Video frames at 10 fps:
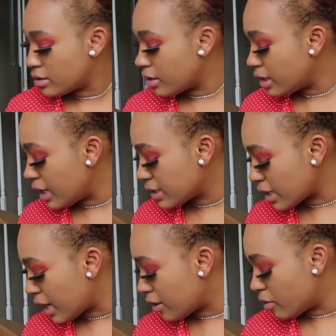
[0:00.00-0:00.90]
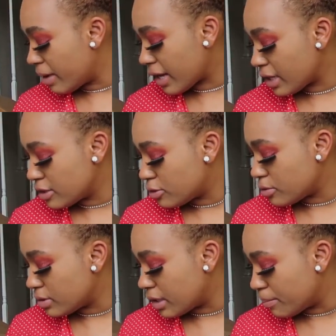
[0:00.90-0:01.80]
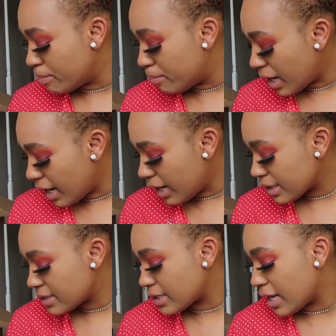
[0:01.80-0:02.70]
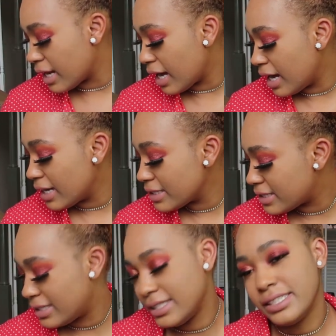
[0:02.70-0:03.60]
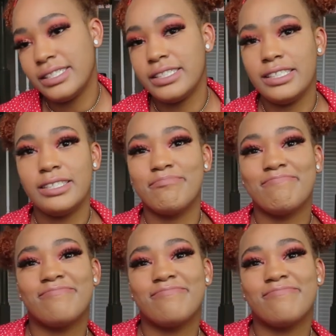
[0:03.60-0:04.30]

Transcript: So next I go back into the box and I see